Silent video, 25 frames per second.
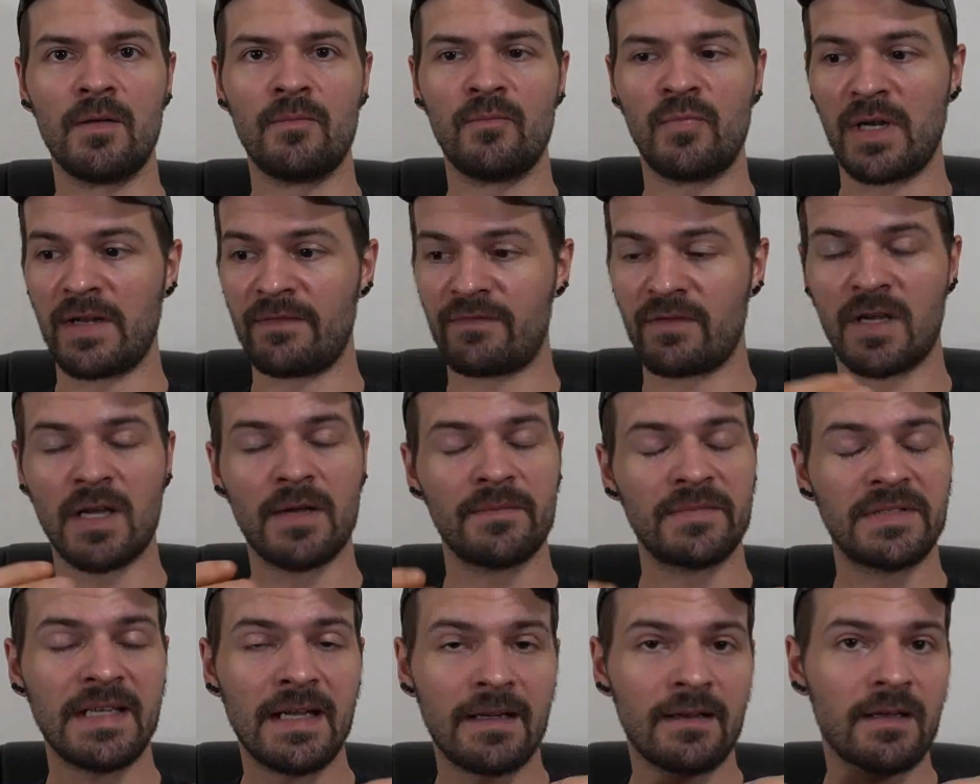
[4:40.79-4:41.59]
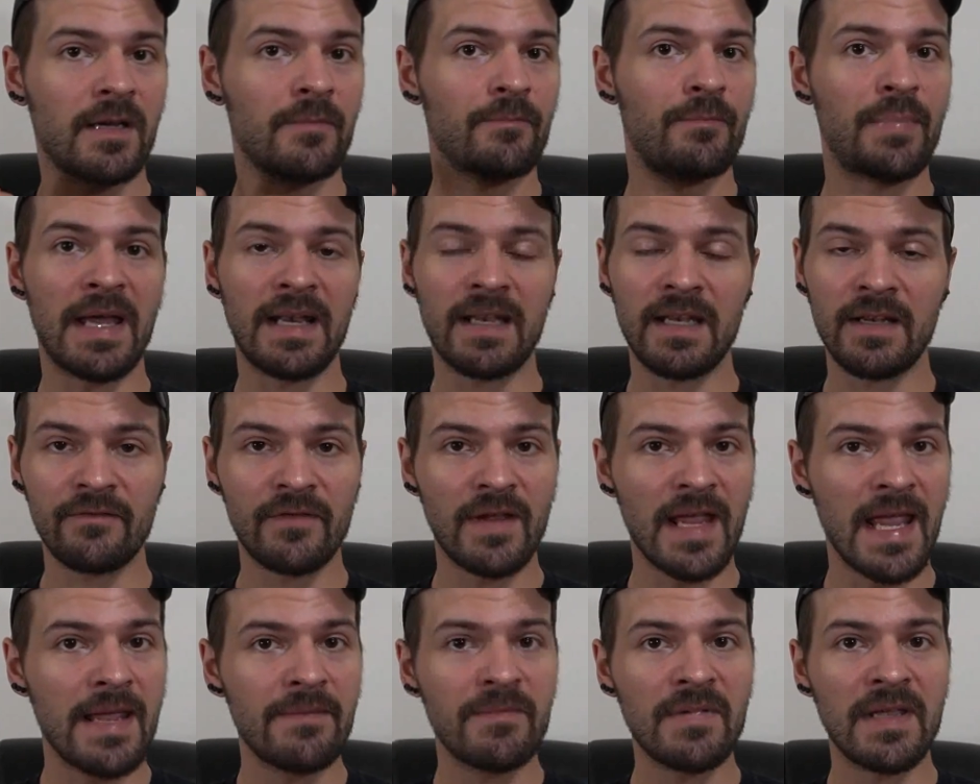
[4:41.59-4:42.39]
but if it comes down to
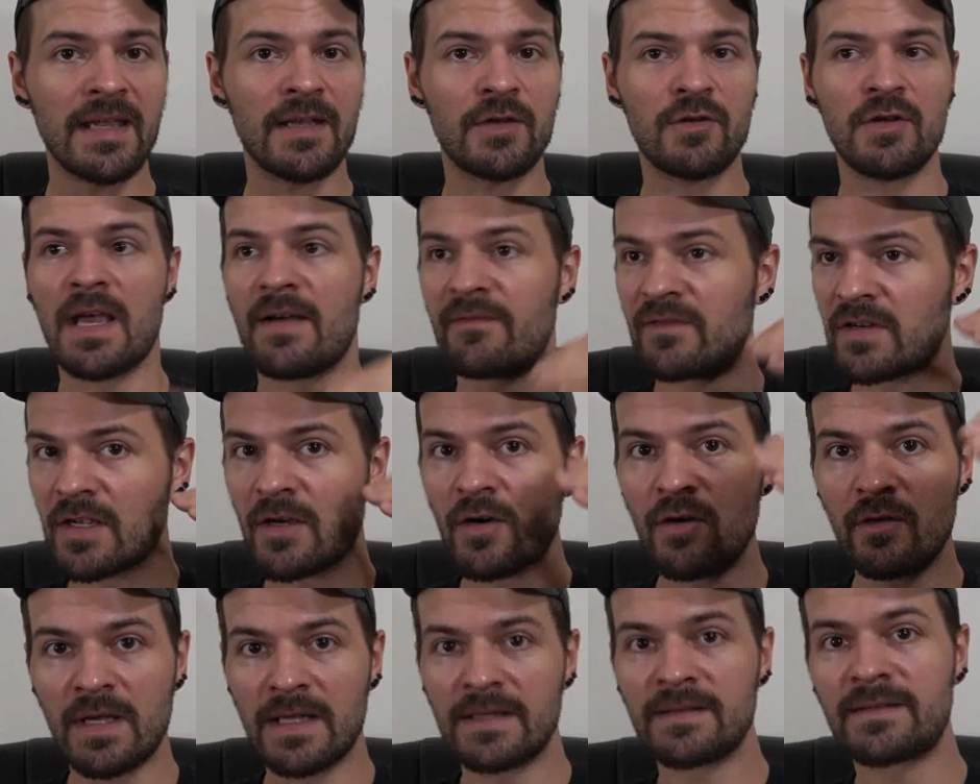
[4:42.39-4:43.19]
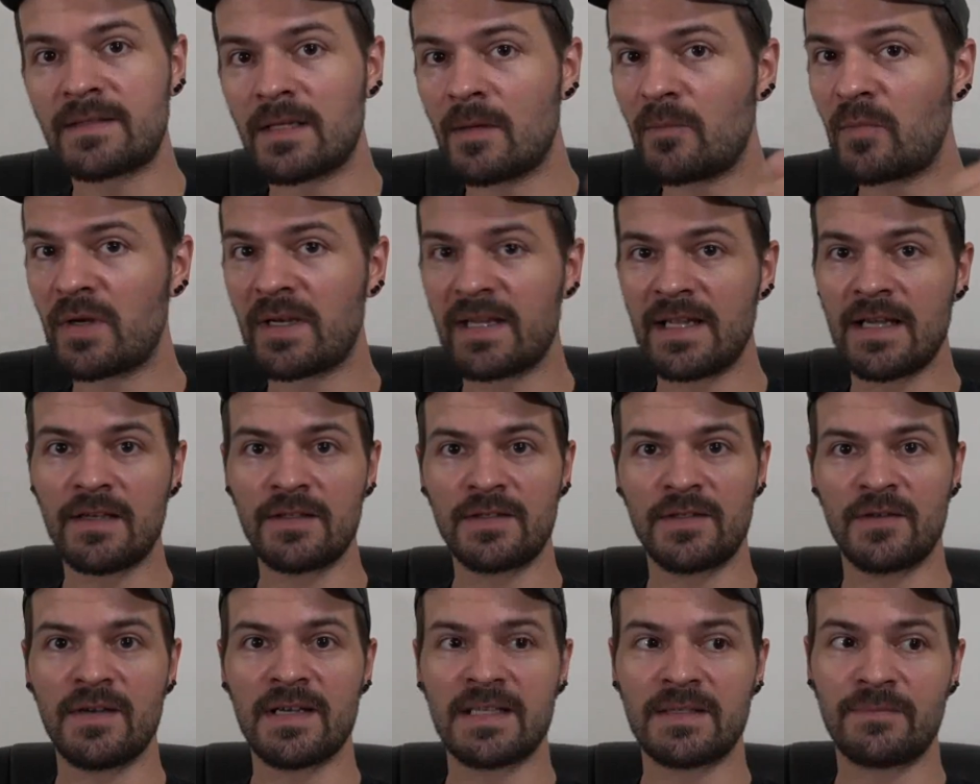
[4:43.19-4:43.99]
competitive gaming and you have to go against somebody
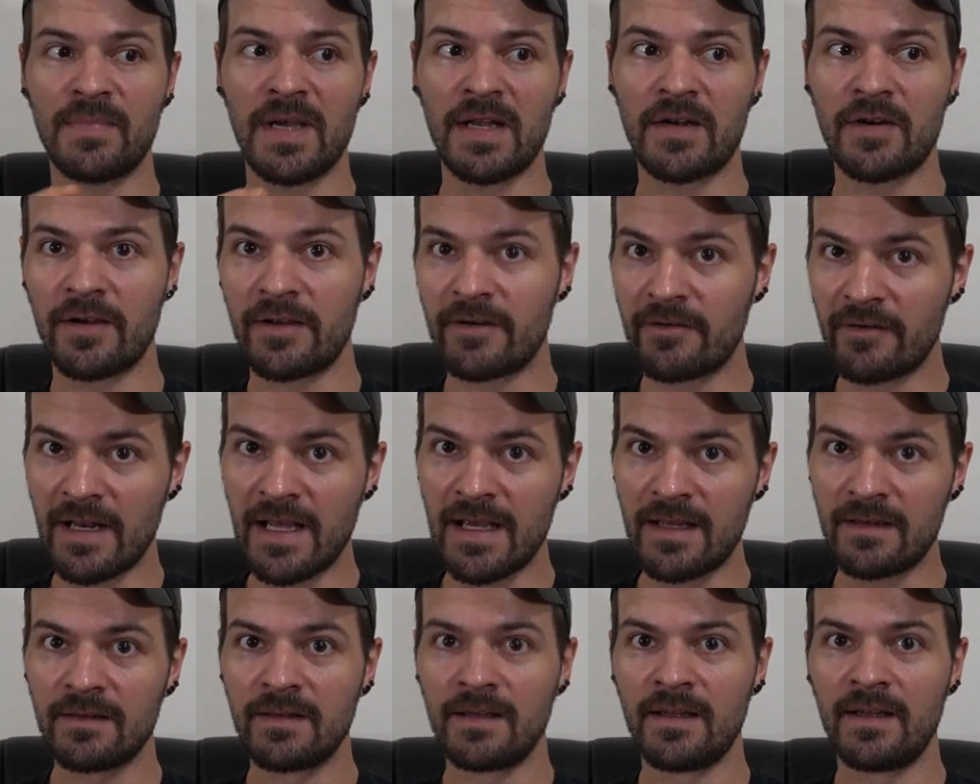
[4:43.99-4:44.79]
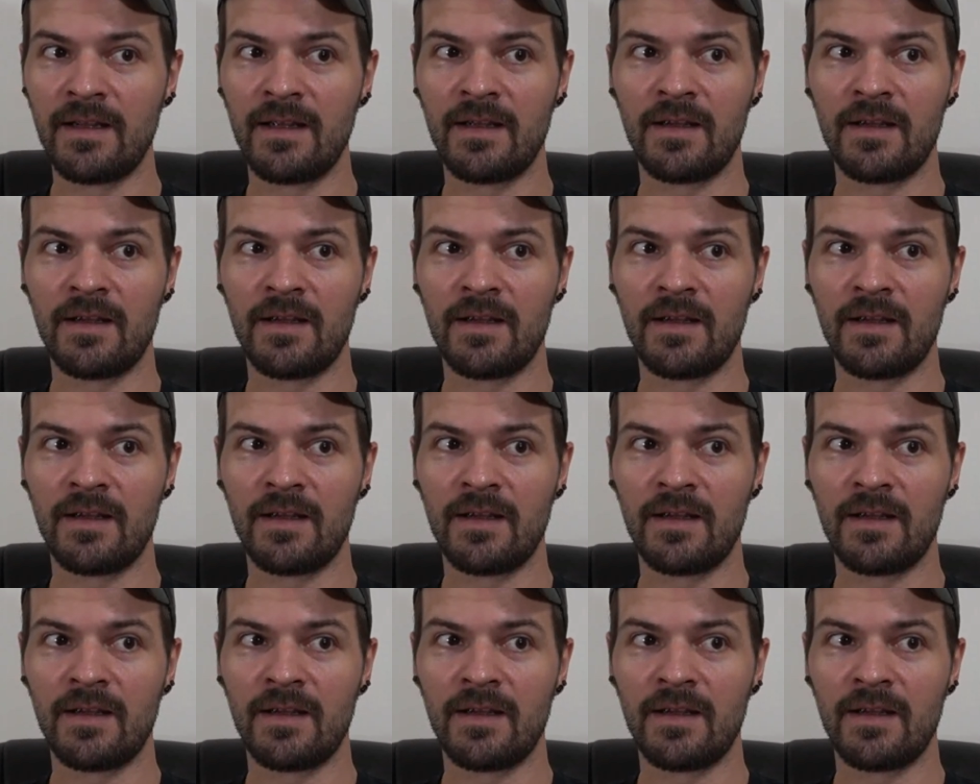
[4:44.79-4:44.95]
else who has better internet,